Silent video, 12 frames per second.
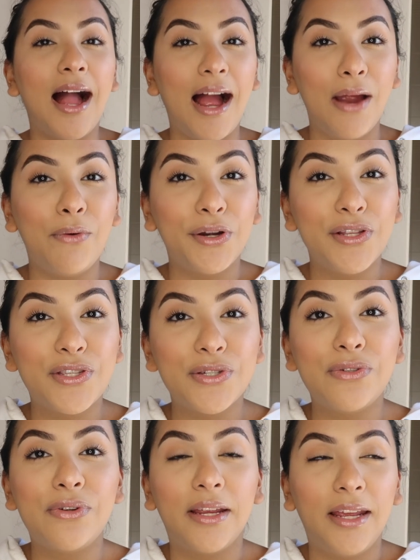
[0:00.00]
I want to
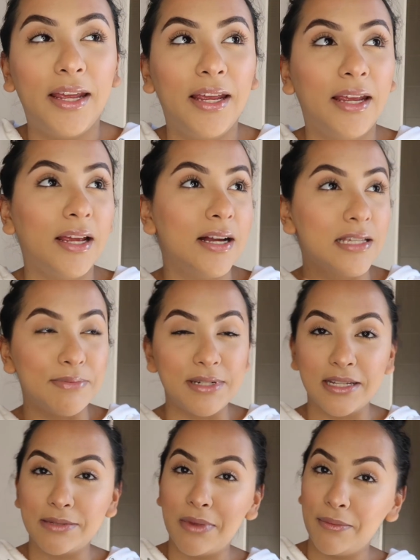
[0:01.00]
do a
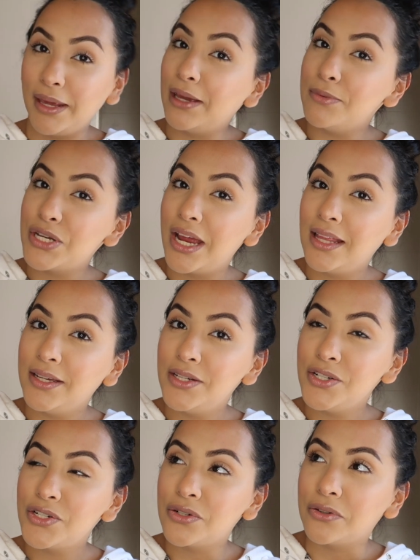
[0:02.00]
husband does my makeup
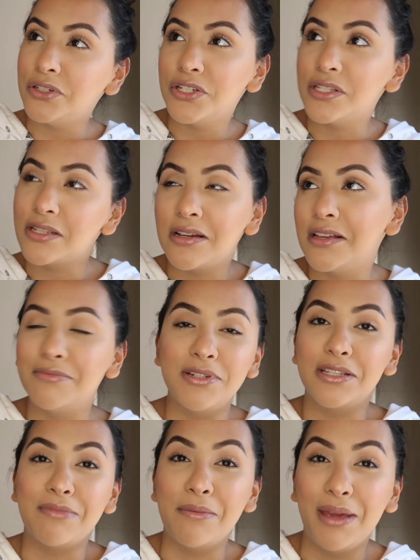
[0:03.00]
challenge, or just
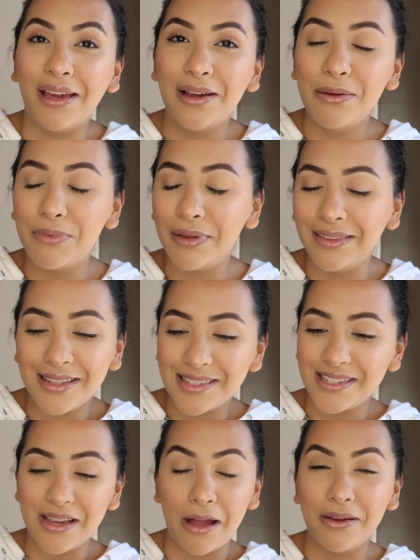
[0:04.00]
husband does my makeup, and
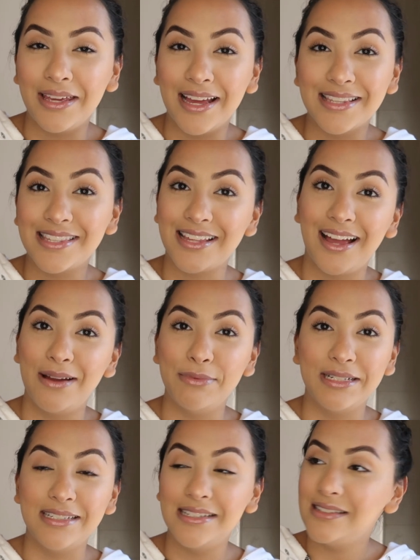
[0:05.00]
let's see how he gets that,
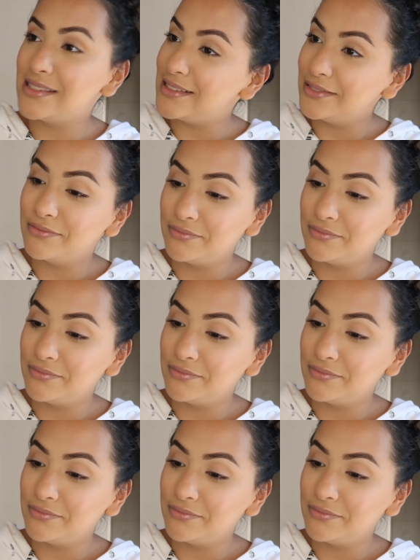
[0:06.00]
because